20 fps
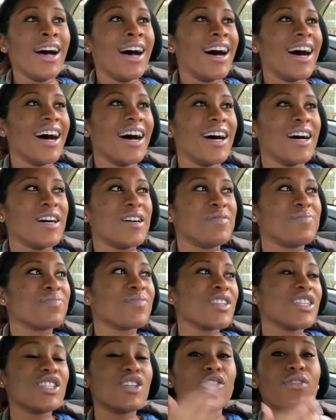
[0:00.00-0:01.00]

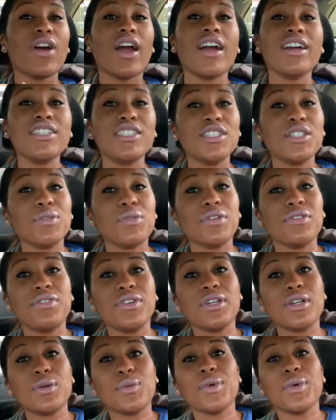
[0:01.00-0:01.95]
So for our gender reveal,